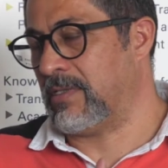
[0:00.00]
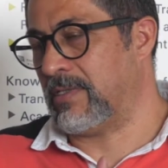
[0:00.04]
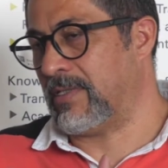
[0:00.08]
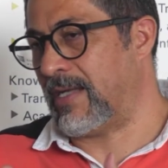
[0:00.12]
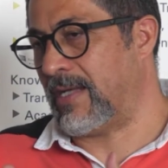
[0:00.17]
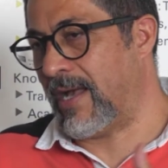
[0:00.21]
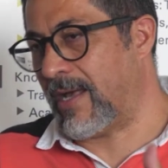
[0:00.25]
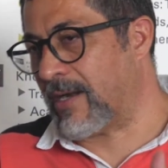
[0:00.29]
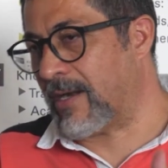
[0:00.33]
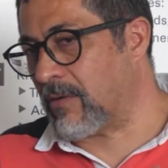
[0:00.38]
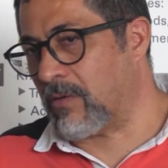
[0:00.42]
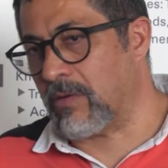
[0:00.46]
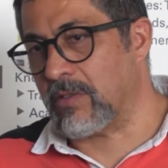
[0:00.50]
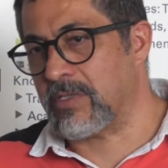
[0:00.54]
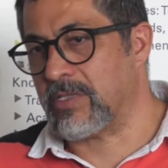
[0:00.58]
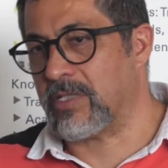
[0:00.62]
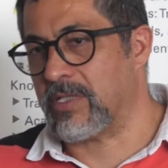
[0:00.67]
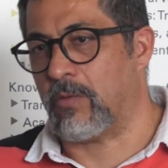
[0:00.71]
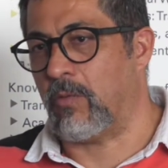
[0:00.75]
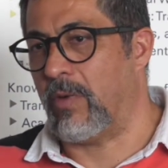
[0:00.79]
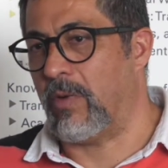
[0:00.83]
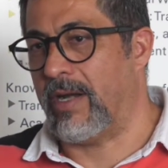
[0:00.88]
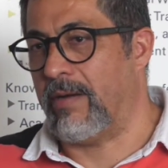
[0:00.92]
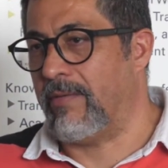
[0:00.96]

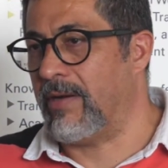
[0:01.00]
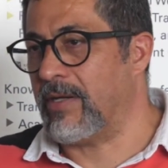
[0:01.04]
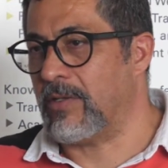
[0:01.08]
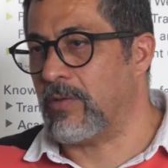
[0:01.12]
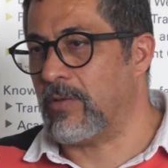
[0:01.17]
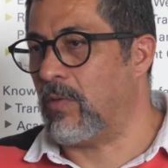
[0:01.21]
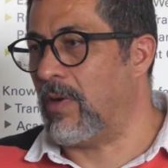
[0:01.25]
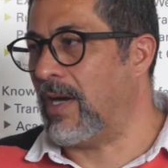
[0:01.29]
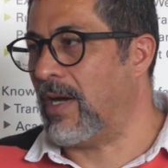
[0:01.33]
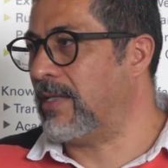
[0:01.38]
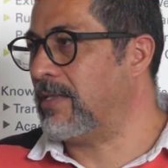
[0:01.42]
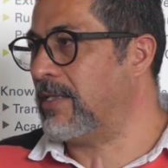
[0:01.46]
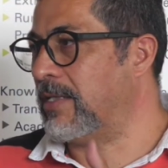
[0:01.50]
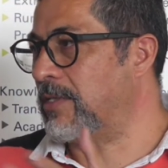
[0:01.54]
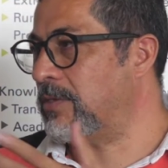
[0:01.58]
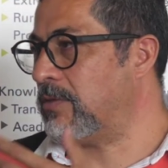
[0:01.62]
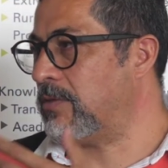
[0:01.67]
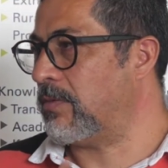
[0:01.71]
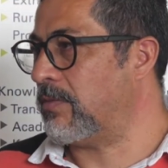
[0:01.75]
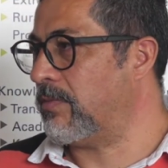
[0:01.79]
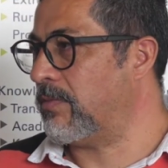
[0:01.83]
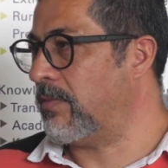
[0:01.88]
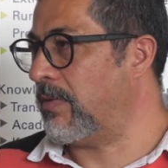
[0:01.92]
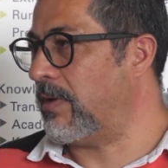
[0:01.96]
carrots, or whatever you want
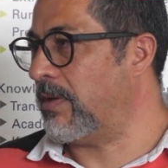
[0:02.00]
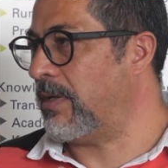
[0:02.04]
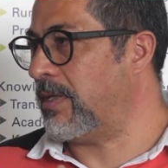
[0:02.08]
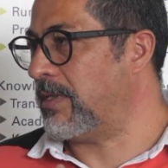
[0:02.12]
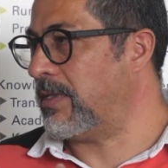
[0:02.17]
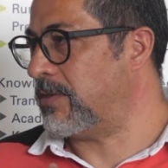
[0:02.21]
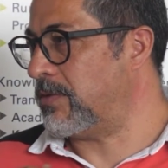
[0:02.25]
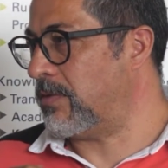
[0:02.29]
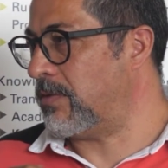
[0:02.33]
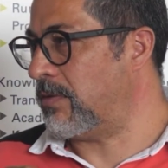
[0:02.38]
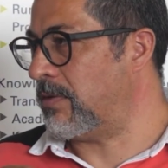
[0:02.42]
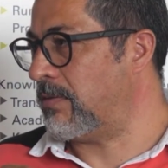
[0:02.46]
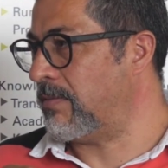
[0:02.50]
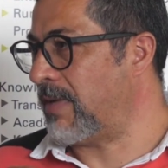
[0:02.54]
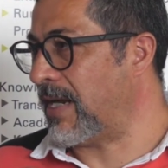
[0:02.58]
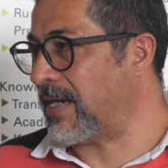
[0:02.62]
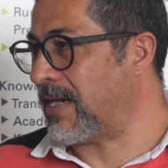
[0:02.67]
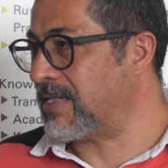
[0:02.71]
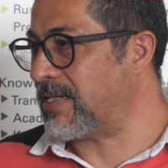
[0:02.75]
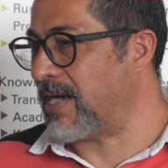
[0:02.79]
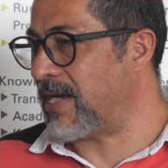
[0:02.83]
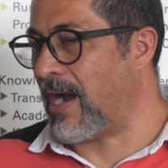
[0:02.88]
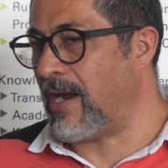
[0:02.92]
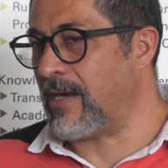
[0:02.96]
in your
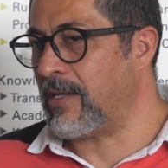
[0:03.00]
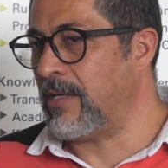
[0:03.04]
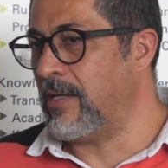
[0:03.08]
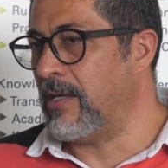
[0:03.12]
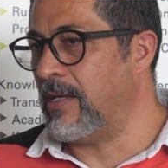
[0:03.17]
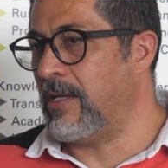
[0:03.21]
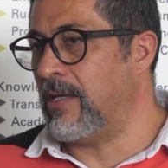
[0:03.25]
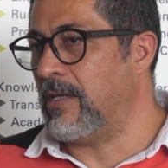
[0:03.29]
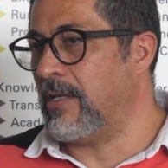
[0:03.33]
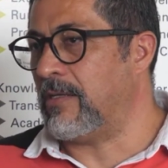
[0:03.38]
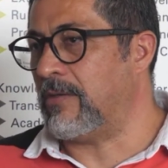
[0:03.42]
backyard.